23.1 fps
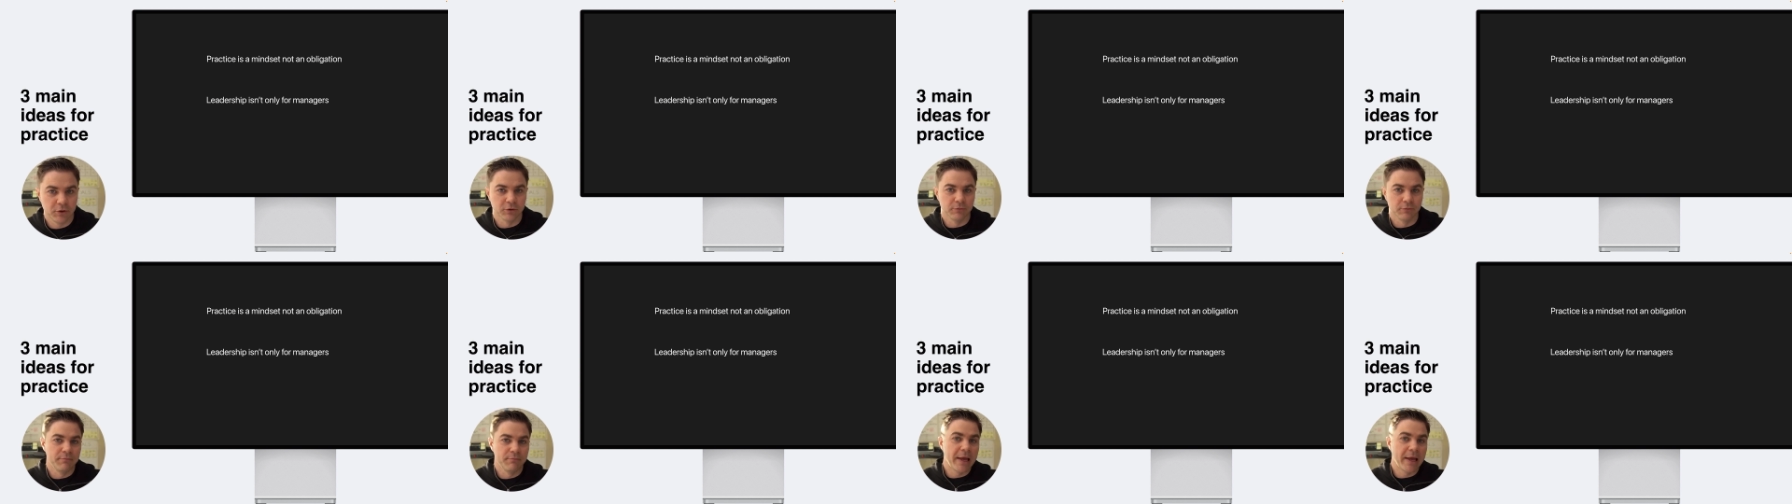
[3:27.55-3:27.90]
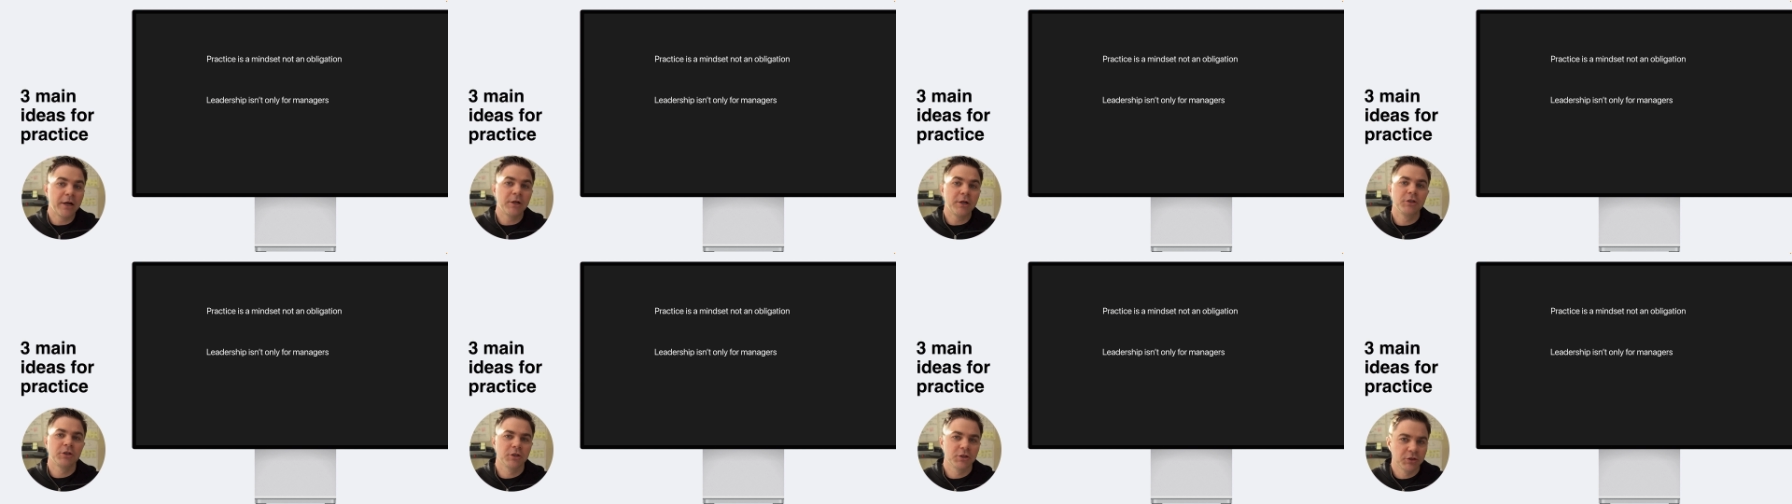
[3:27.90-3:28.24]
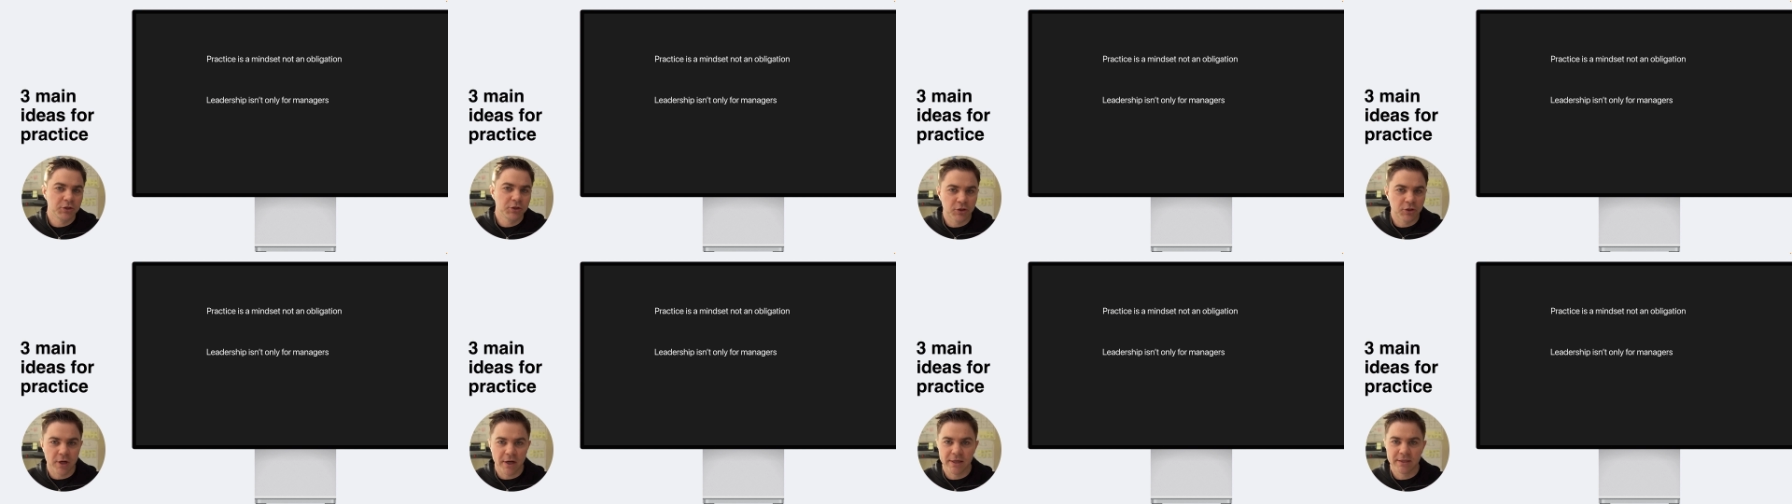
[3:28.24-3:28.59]
manager is
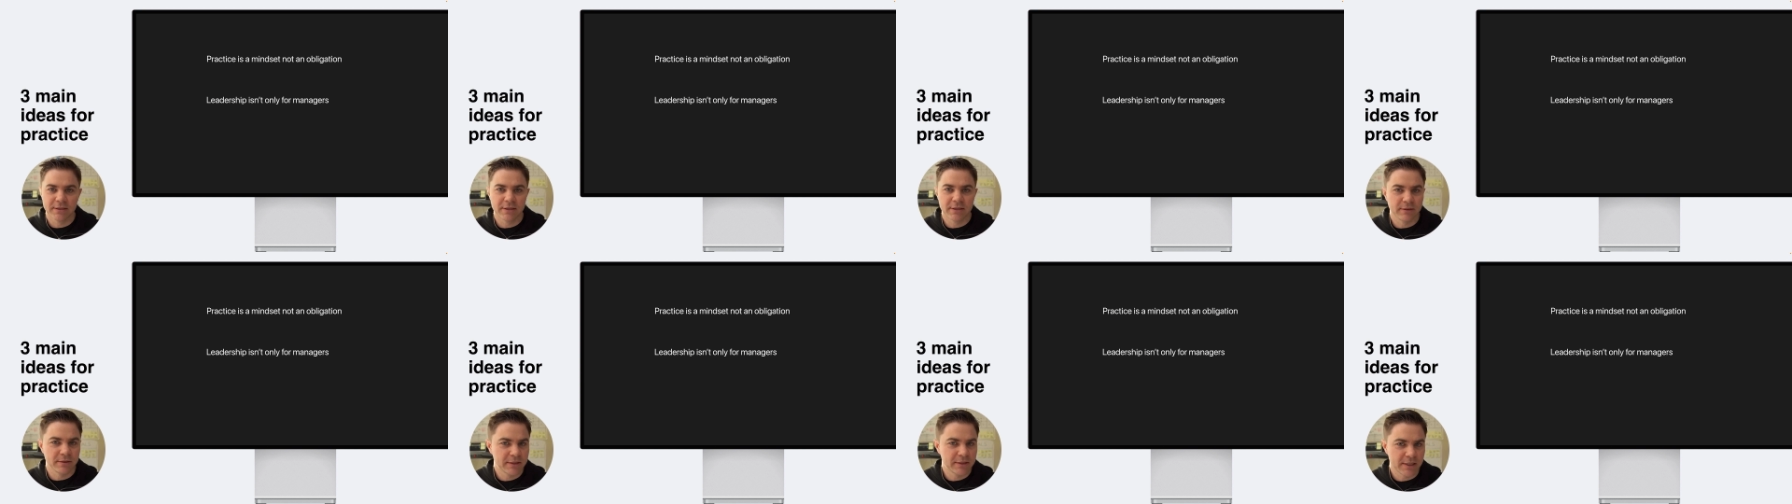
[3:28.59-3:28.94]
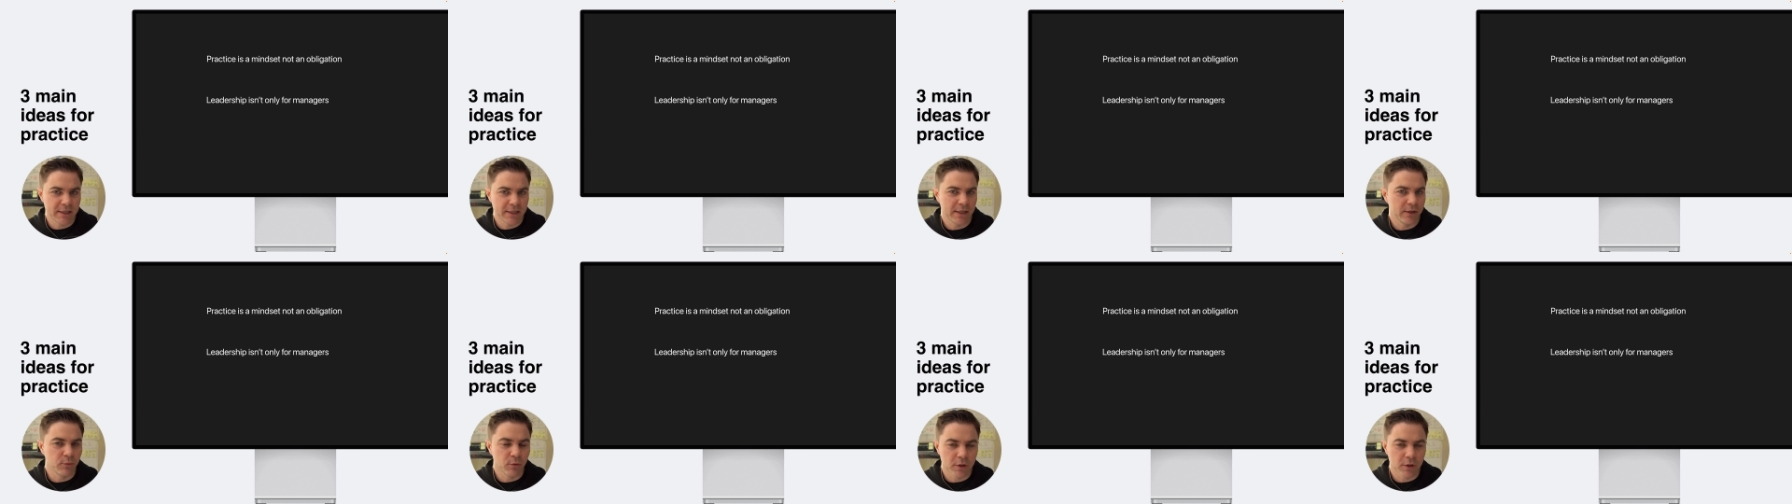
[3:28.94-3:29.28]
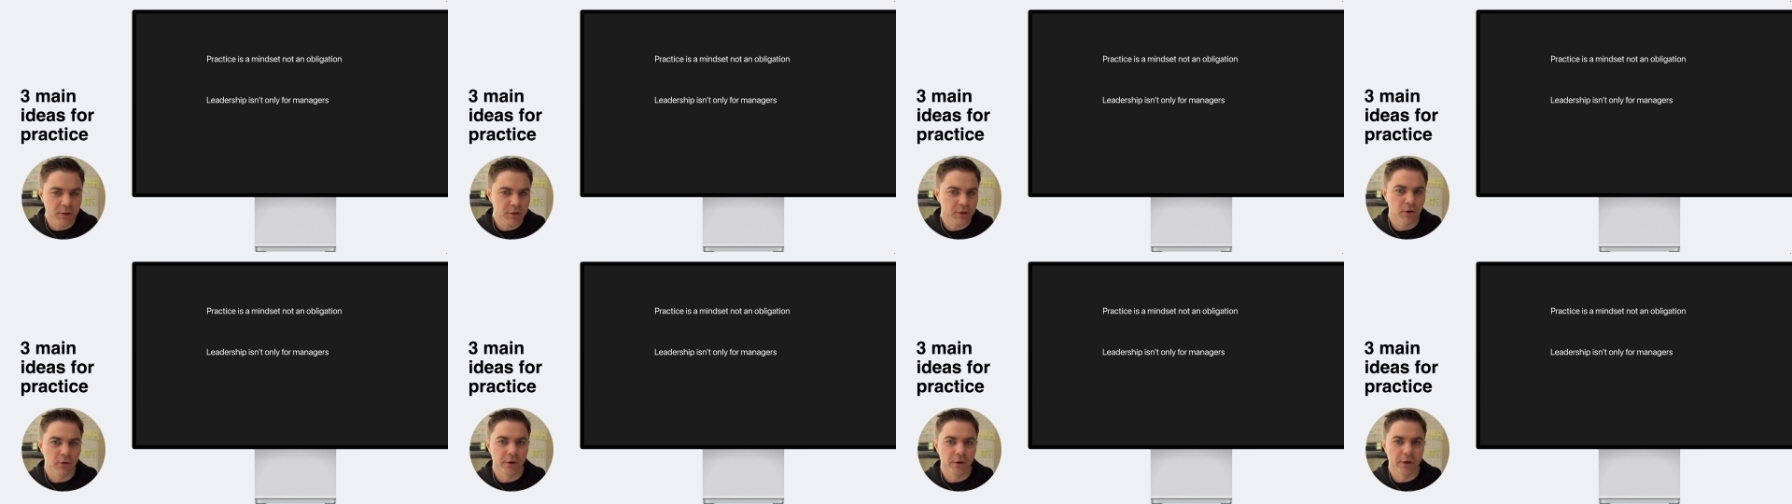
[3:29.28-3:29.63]
trying to see what's
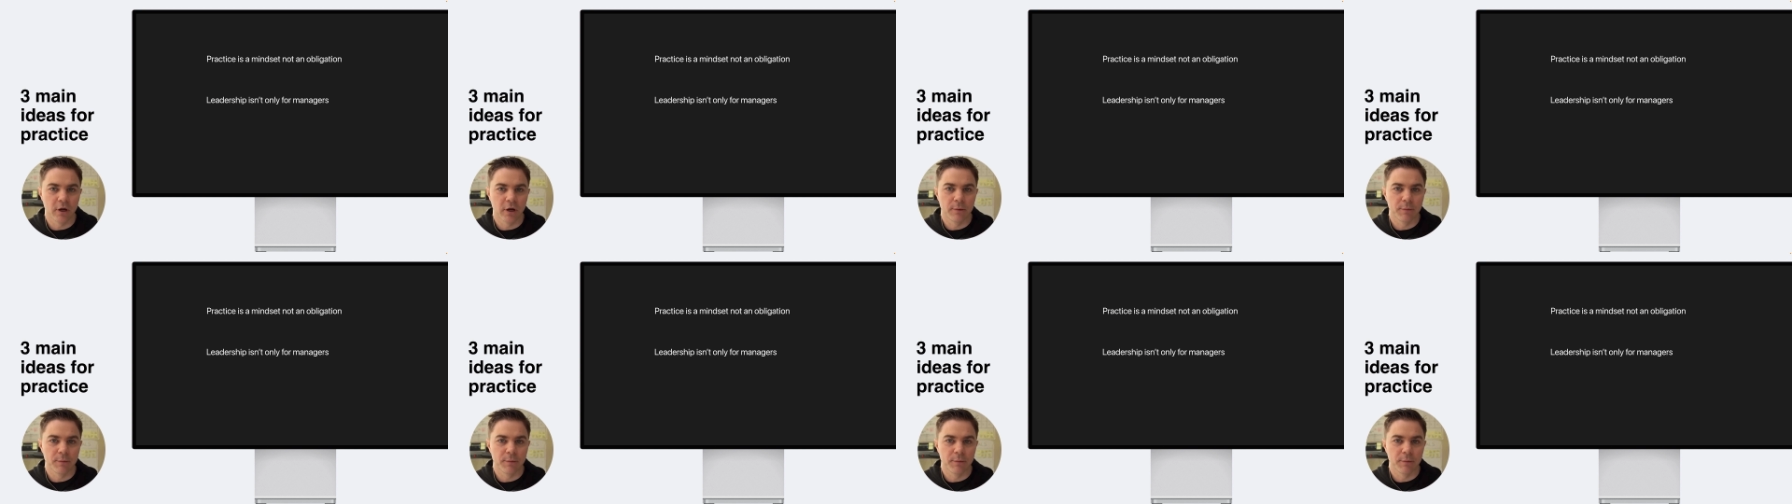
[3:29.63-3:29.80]
going on,